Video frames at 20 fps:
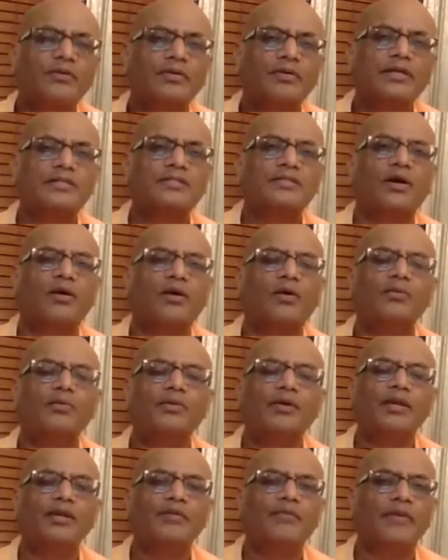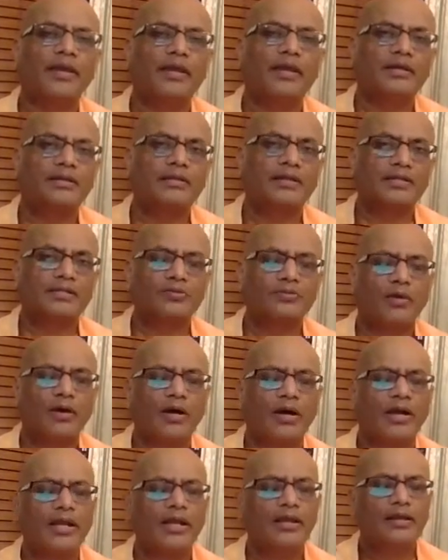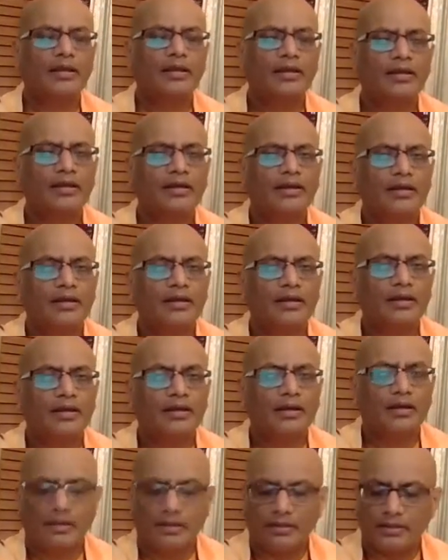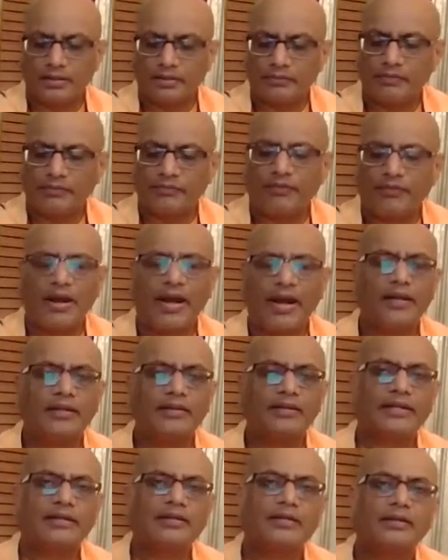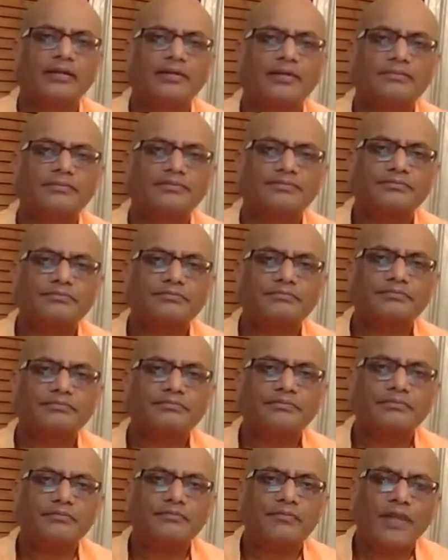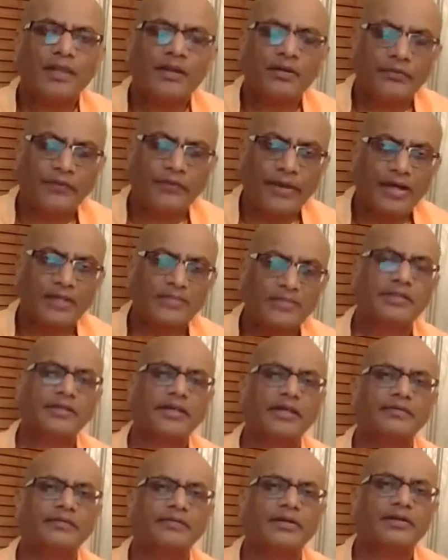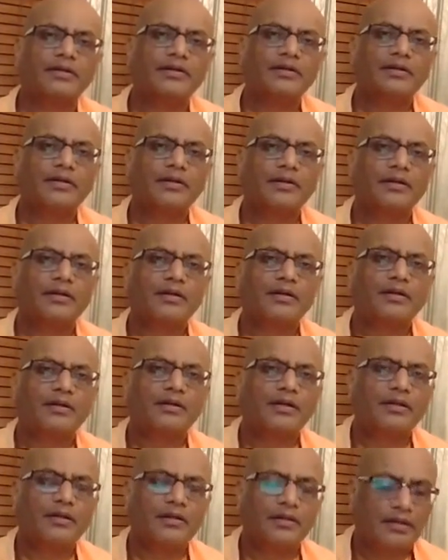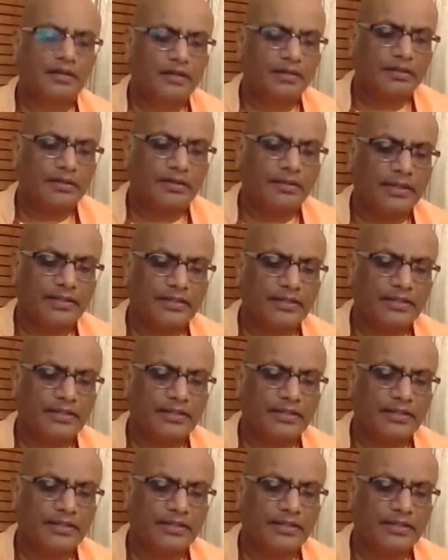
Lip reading: is the only way. That's why we find that Vyasadeva, that